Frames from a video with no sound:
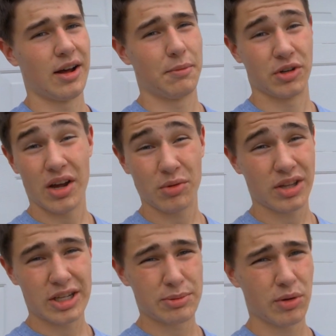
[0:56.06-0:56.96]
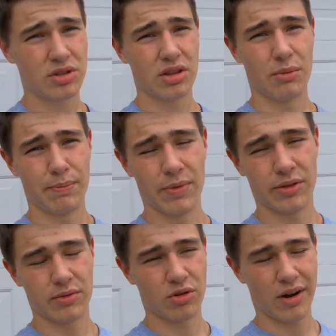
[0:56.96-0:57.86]
They're not really exposed to the
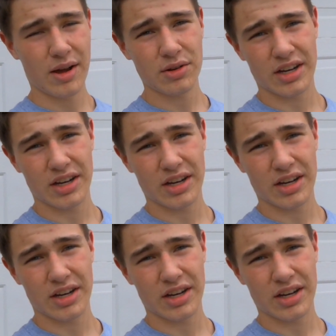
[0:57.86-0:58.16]
ground,